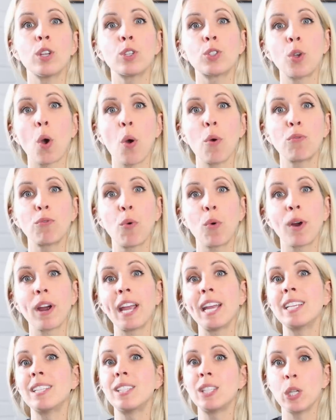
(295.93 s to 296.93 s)
So for
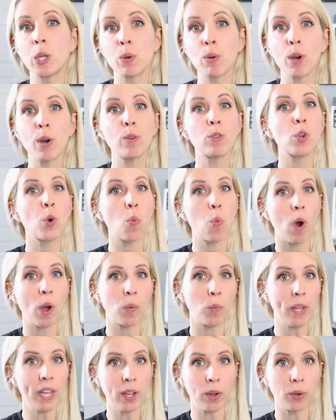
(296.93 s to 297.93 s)
a 0 to
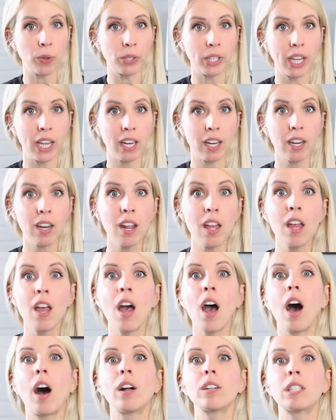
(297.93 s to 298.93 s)
1 week old kitten,
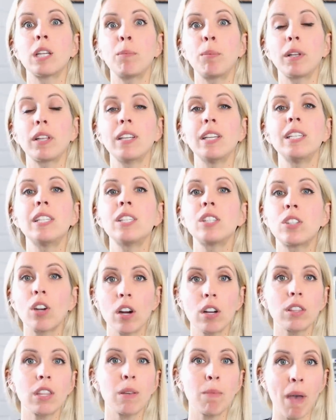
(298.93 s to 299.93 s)
I'll typically
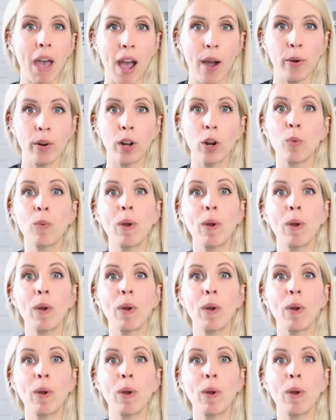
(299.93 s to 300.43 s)
start them out